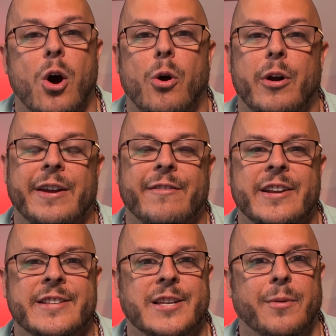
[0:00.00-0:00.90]
or even
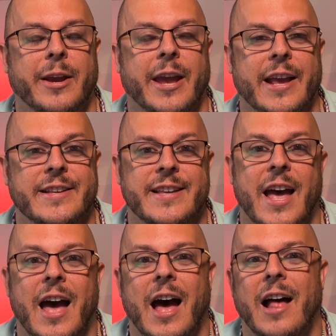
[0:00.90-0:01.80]
in some case
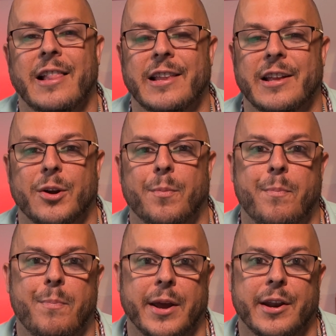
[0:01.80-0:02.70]
a little
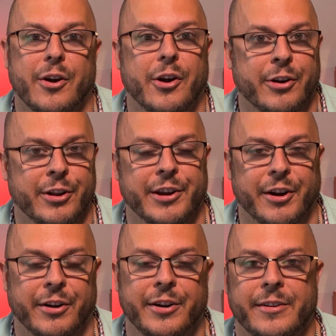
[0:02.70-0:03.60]
bit
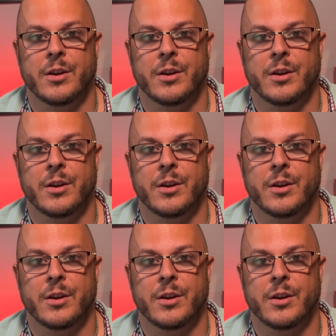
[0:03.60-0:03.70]
earlier.